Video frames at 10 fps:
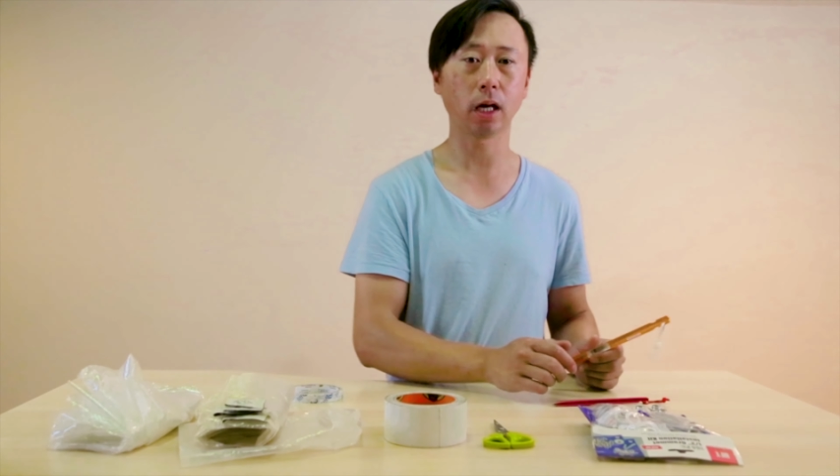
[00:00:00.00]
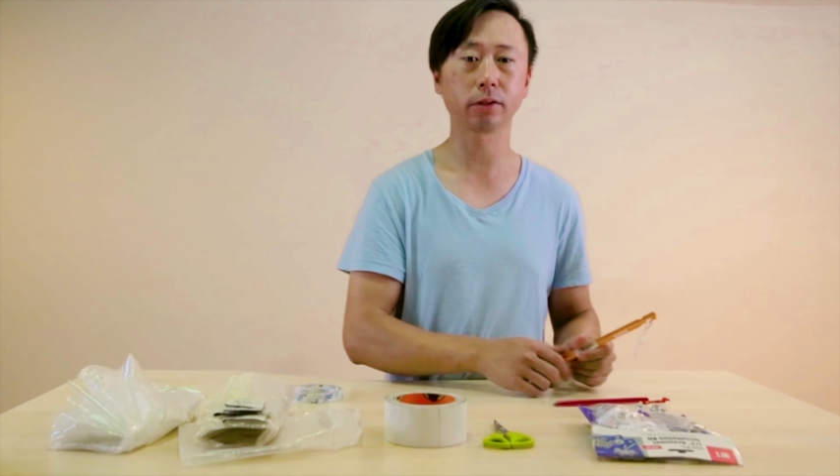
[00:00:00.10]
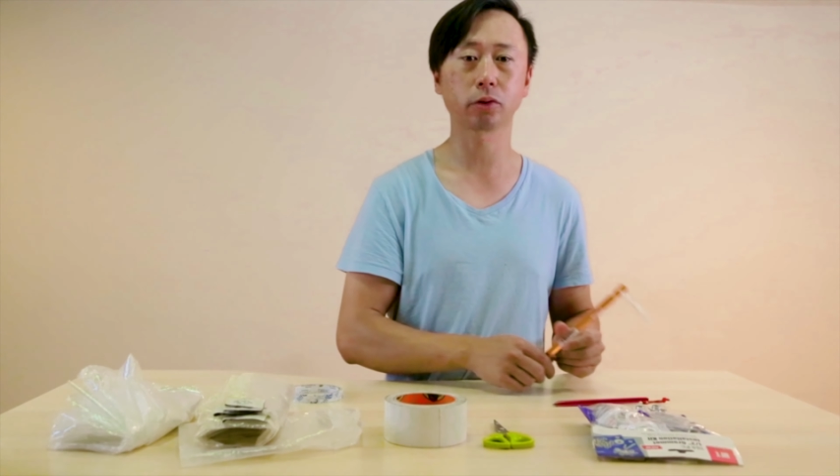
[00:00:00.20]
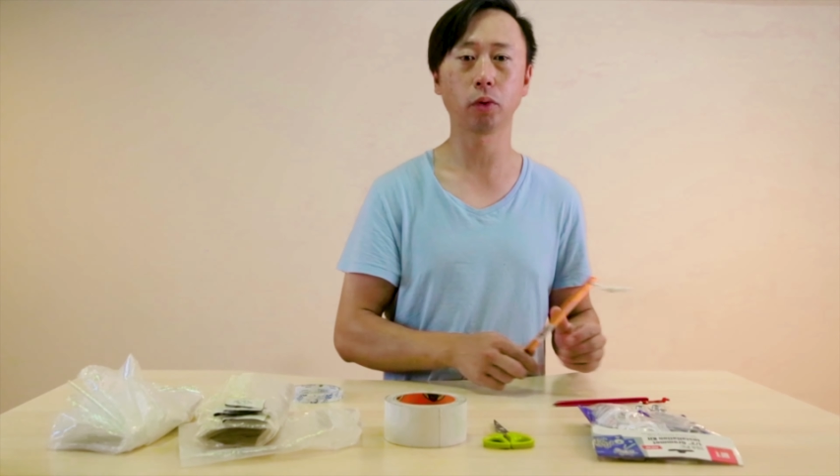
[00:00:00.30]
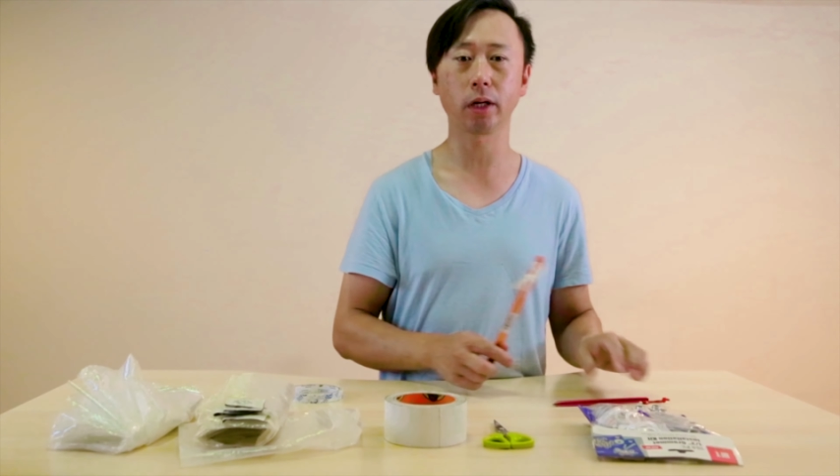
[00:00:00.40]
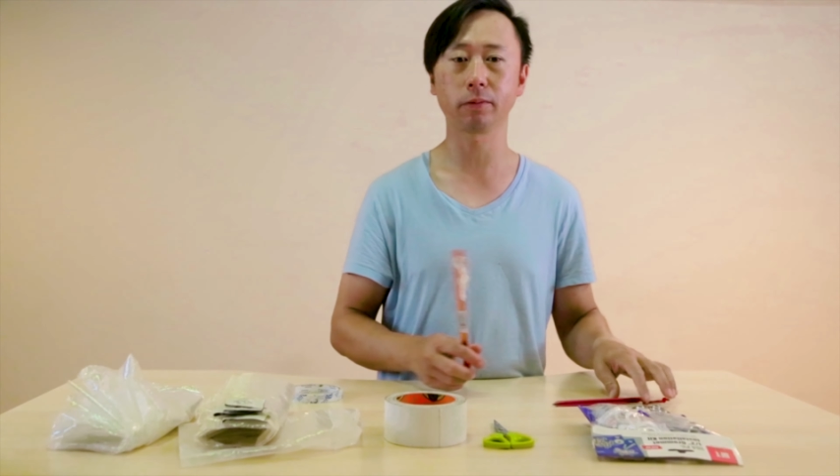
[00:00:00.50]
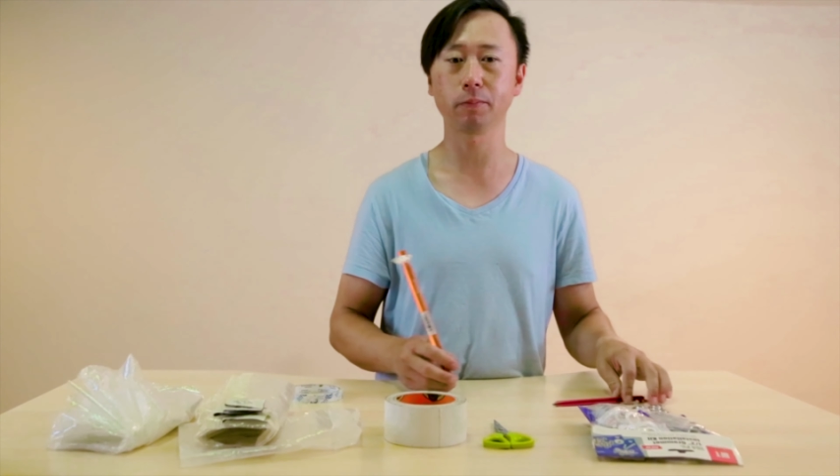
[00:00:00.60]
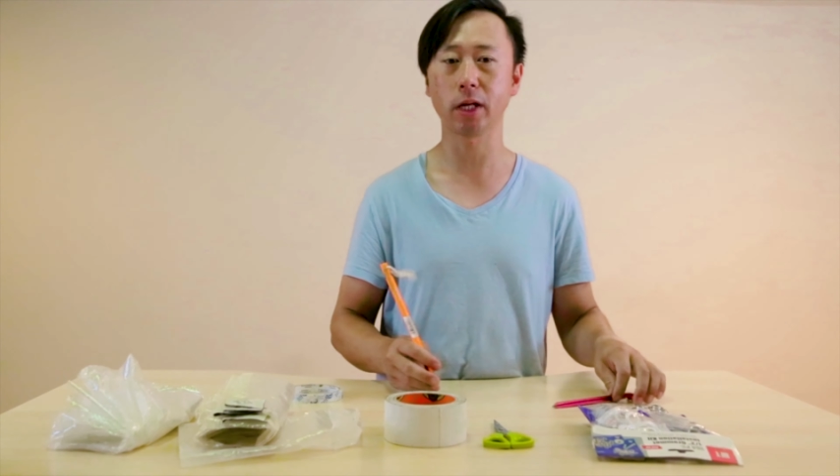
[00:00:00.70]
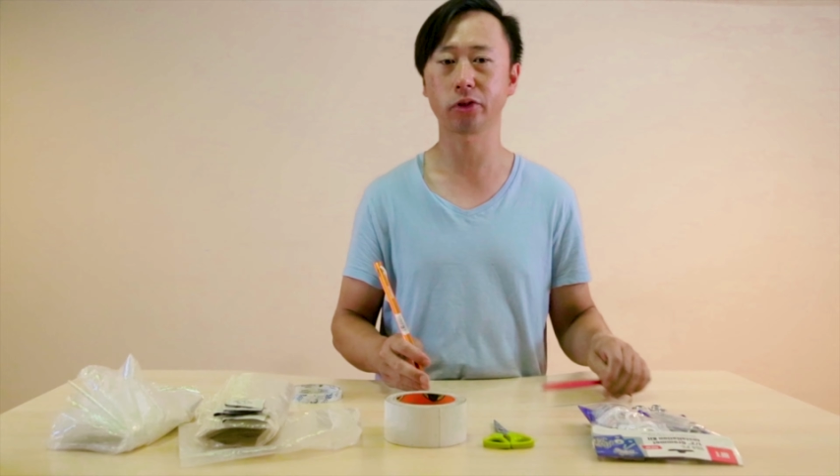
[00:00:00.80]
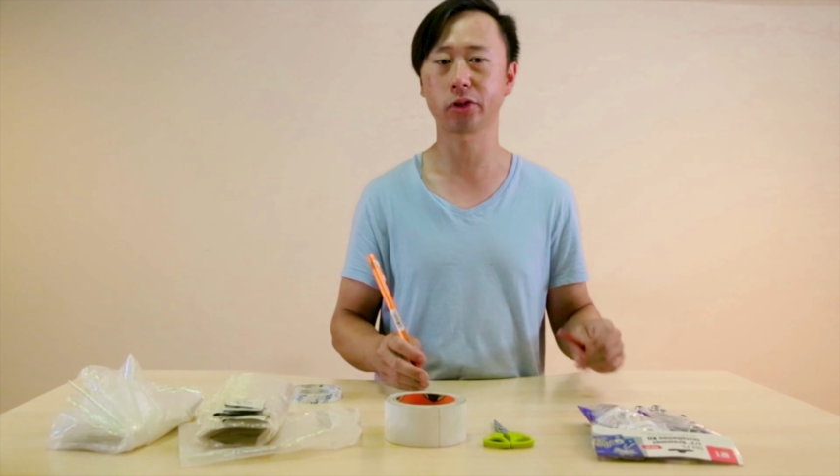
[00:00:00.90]
I just wanted to
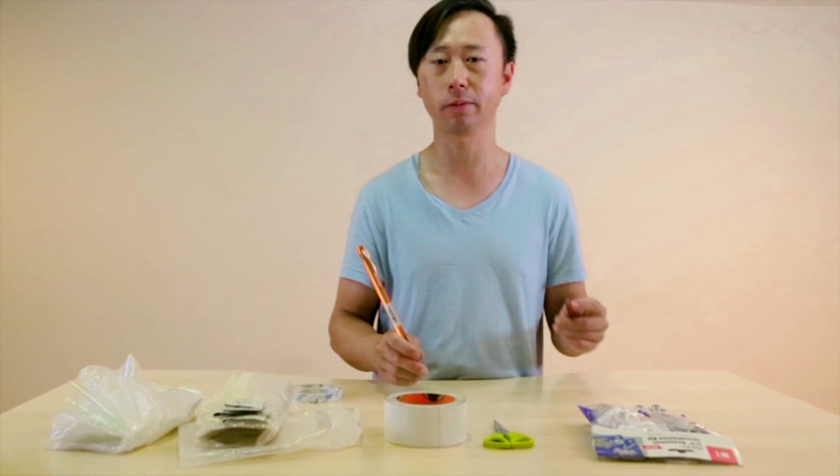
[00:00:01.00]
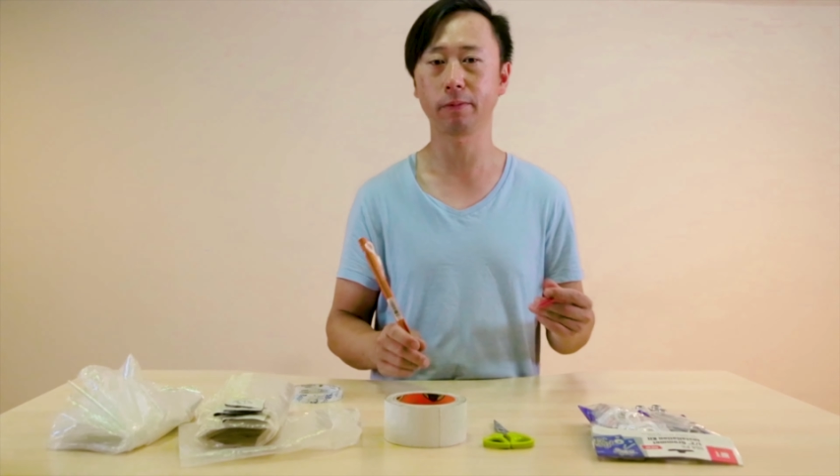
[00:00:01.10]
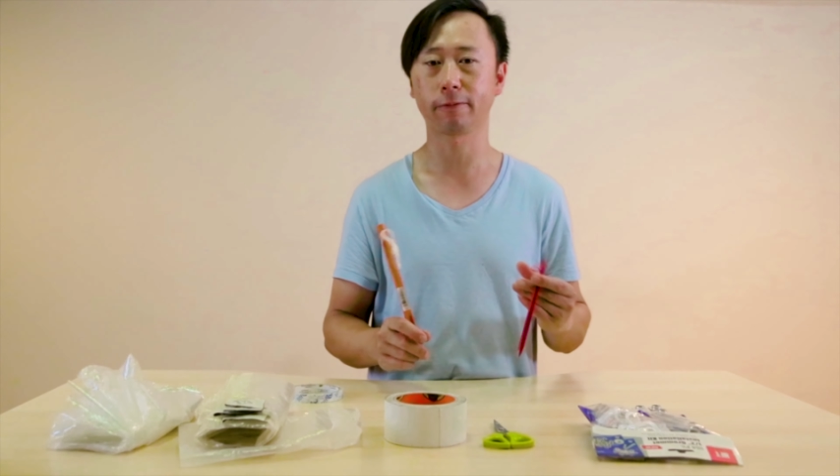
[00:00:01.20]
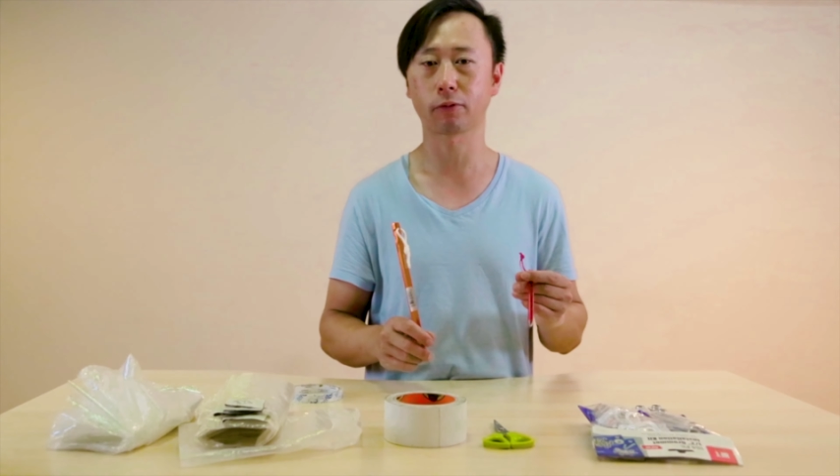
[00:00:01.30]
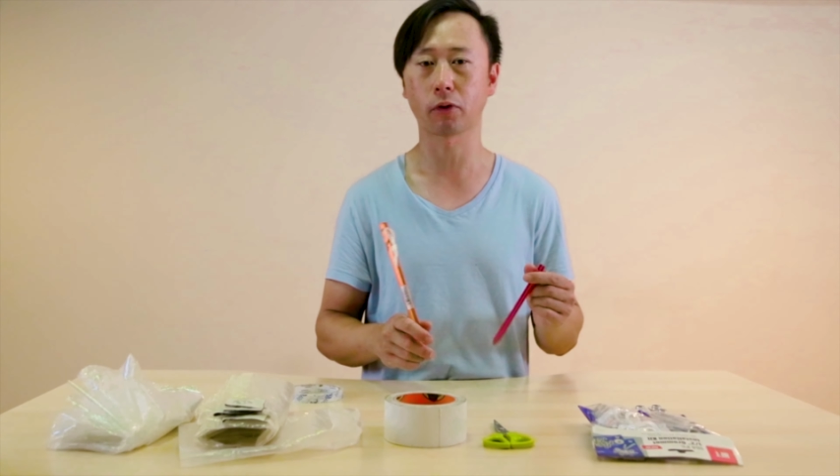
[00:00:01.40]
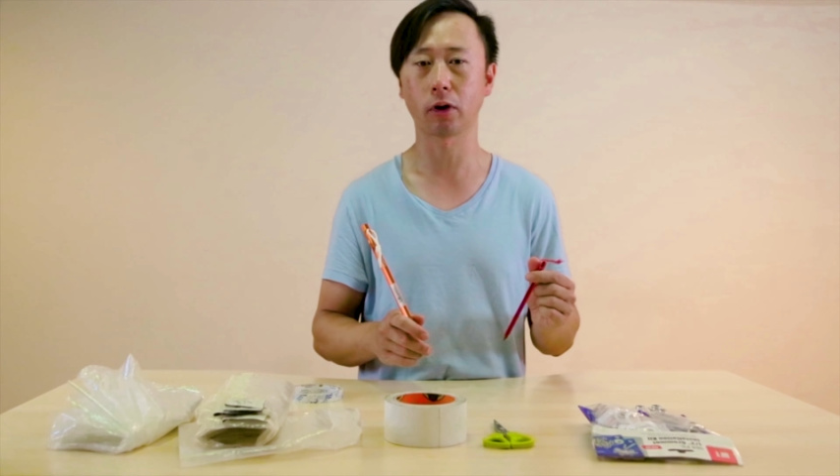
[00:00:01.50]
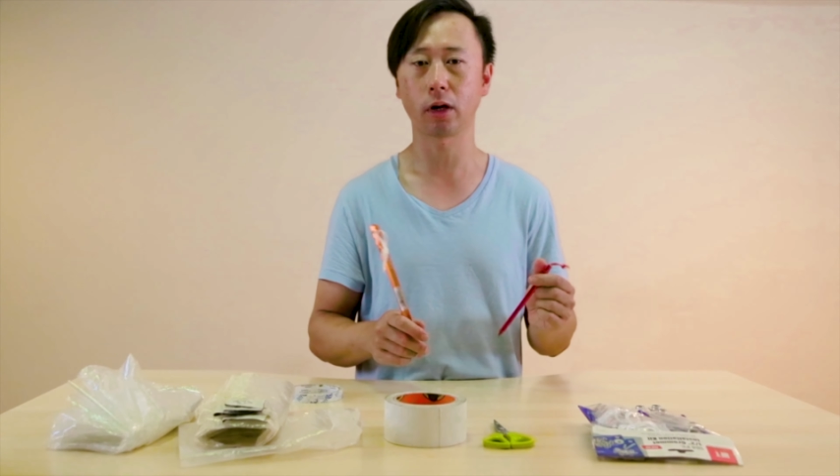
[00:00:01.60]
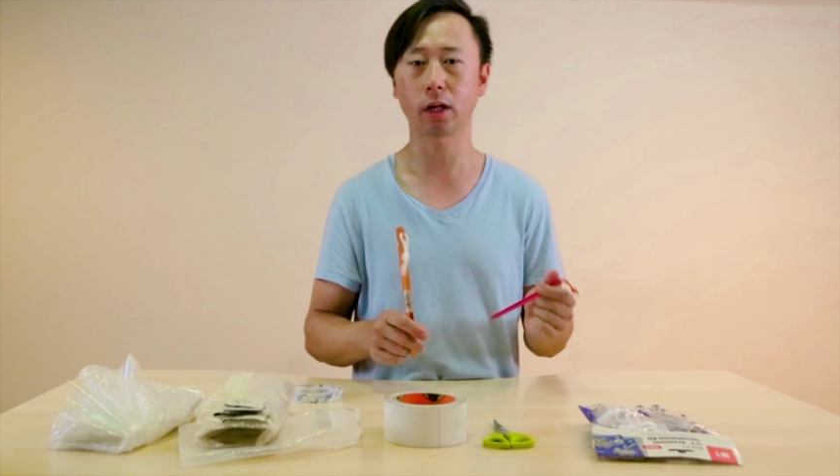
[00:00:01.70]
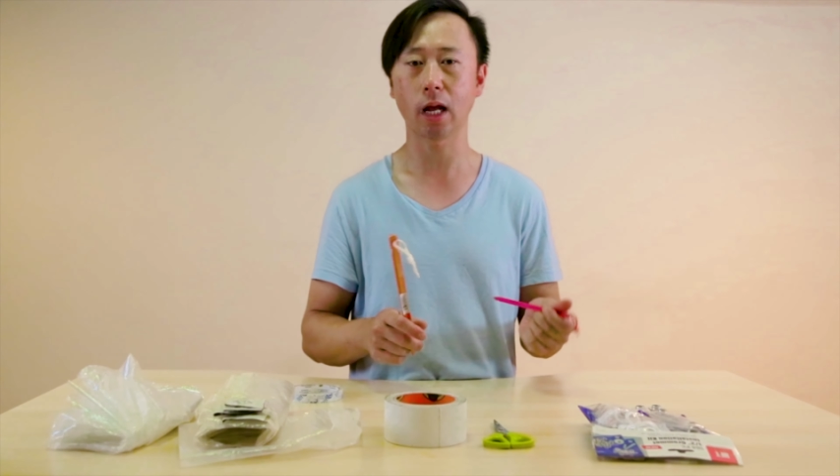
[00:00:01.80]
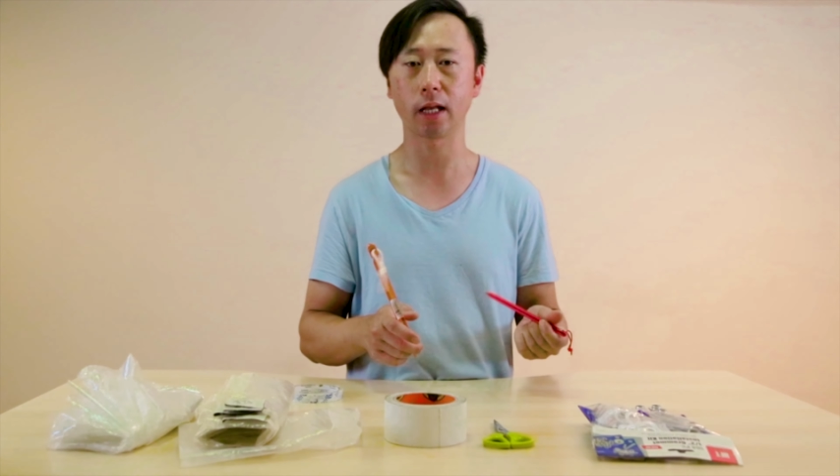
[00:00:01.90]
mention
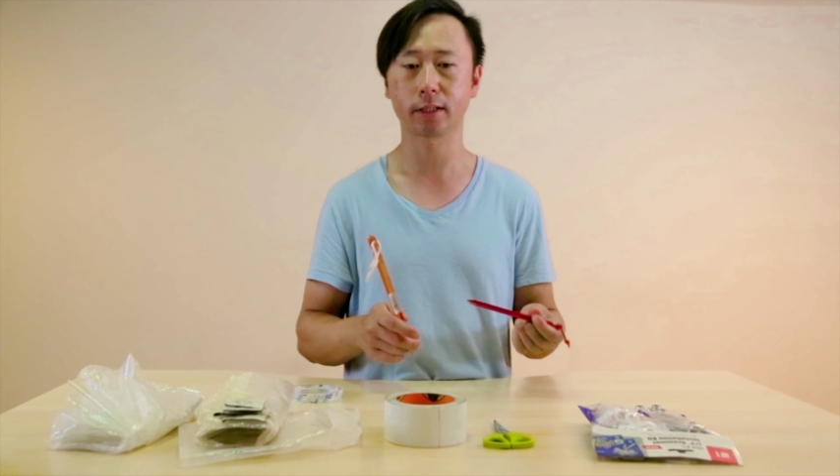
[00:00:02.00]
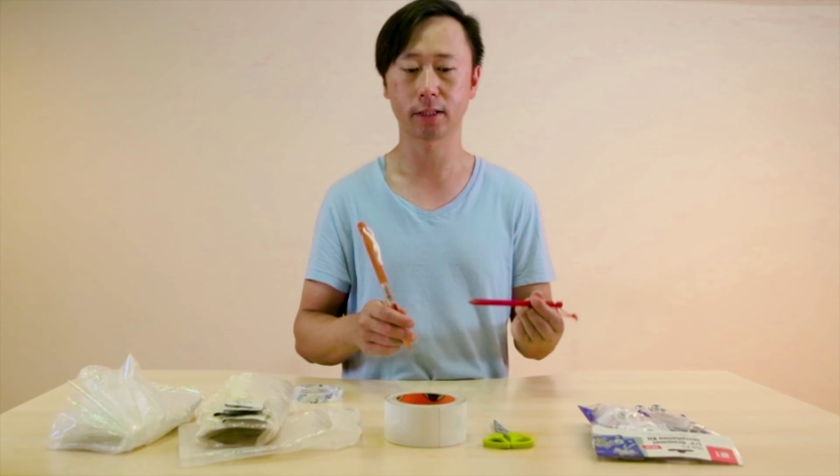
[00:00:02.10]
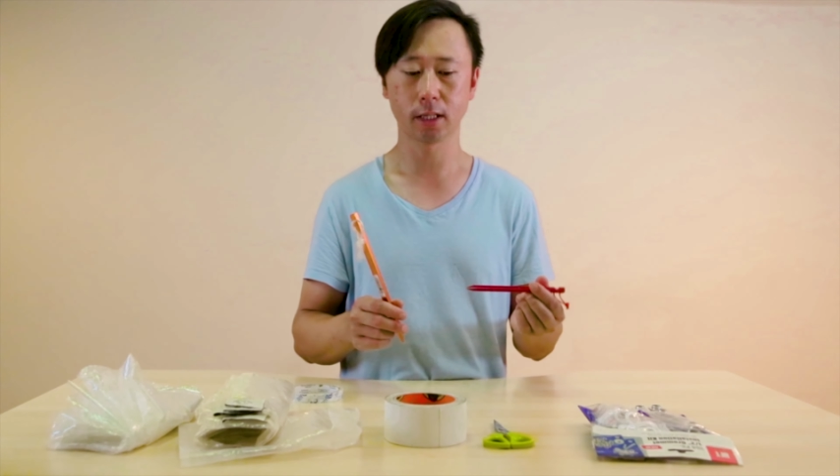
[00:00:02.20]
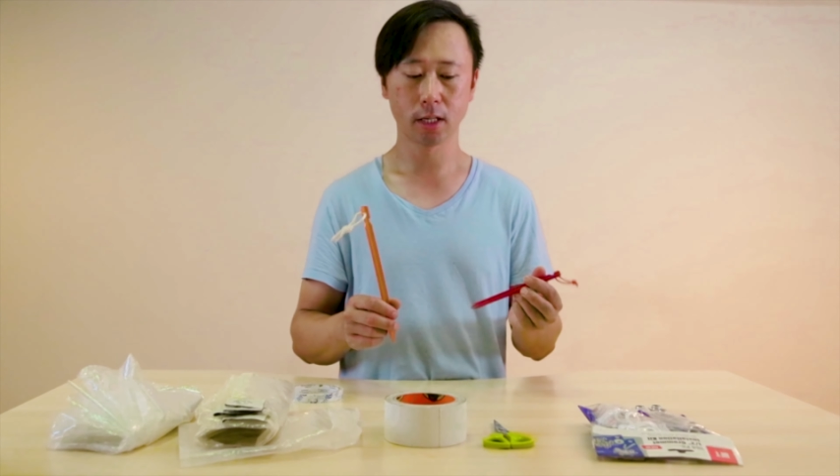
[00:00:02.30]
before that